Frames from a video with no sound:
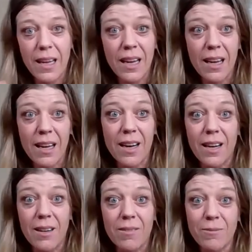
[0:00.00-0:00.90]
think
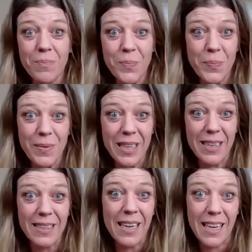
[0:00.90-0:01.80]
of
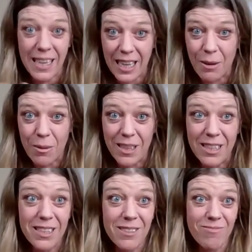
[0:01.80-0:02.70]
a sign
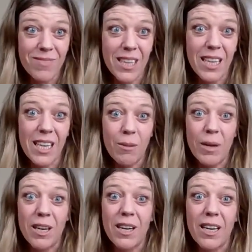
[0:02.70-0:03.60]
language in
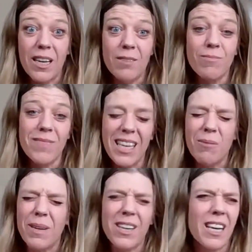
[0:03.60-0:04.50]
America.
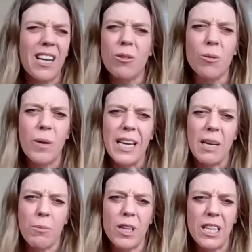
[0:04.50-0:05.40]
In America, I don't know why I
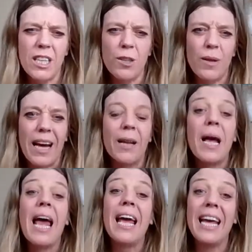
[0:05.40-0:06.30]
keep wanting to do that.
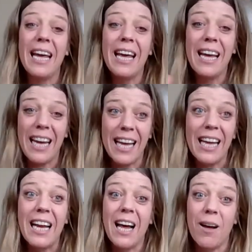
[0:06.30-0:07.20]

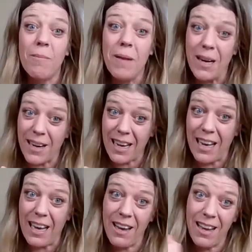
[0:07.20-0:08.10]
In
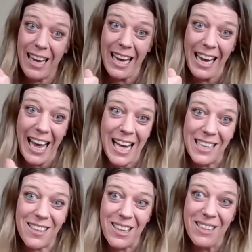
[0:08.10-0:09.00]
America, a
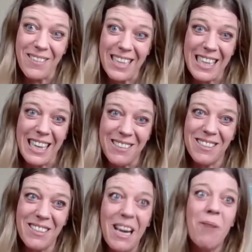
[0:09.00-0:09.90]
hand all the way
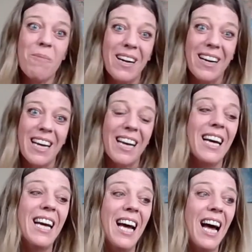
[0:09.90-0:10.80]
down,
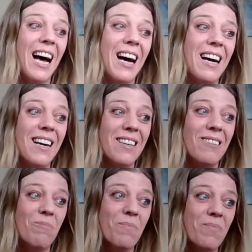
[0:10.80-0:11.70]
America.
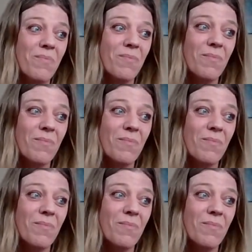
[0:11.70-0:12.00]
And